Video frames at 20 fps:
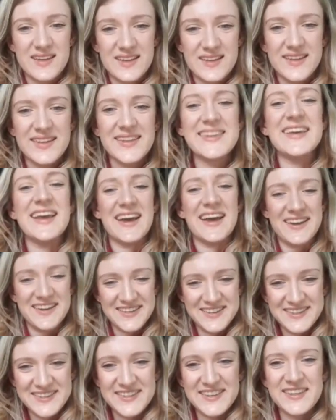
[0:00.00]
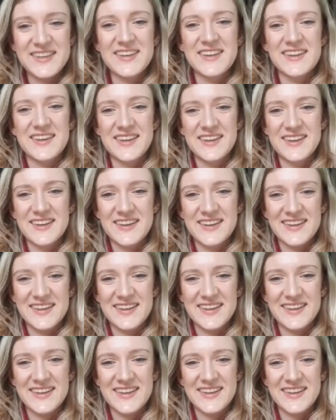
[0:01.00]
I show you the entrance of
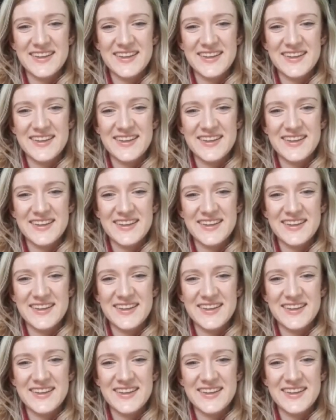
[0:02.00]
these